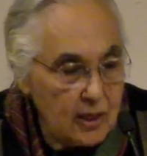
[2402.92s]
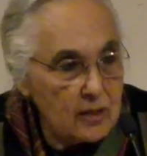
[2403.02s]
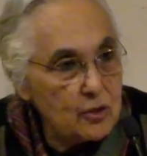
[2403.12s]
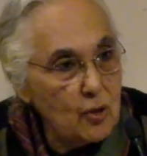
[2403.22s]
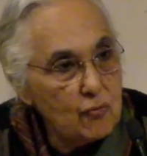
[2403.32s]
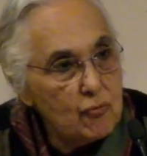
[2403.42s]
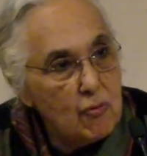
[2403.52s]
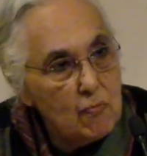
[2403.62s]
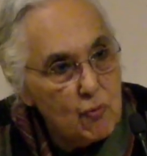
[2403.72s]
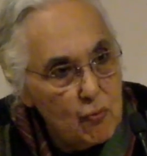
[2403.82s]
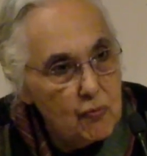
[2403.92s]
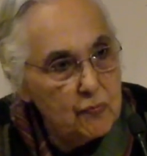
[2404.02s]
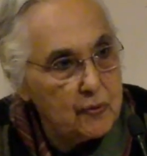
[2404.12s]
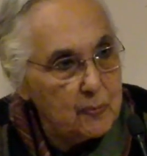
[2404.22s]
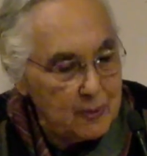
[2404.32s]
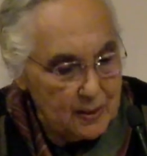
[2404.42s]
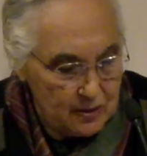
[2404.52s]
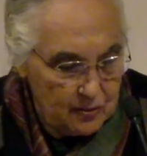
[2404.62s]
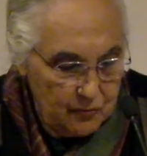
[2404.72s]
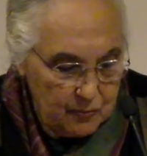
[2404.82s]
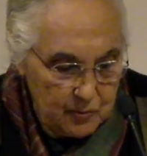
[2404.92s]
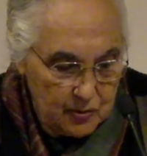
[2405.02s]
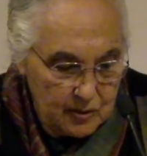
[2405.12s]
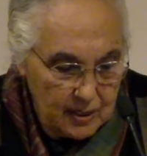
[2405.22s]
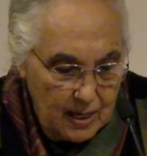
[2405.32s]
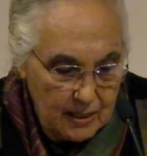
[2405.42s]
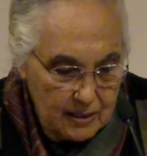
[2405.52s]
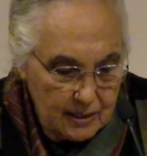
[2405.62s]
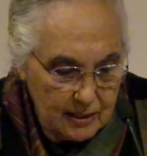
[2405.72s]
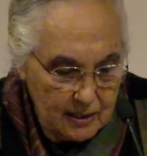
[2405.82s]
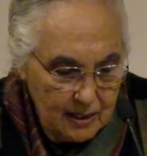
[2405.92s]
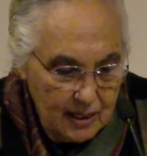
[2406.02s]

does not remove the person from society